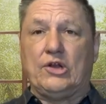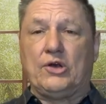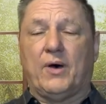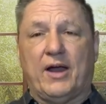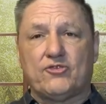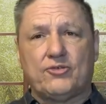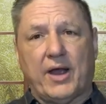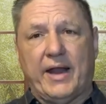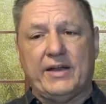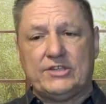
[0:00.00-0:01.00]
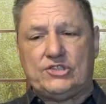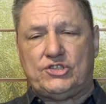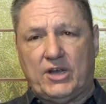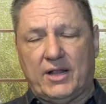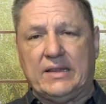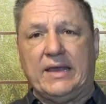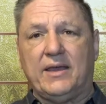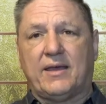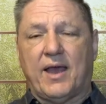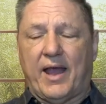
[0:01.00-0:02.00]
You know, I'll try to
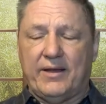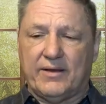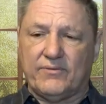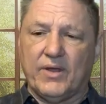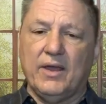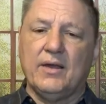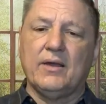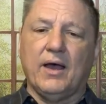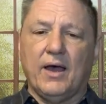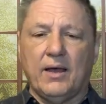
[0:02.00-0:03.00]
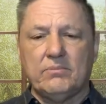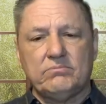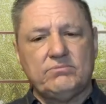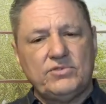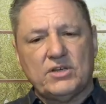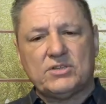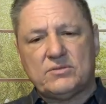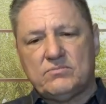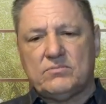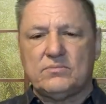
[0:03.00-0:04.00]
gently kind of uh, just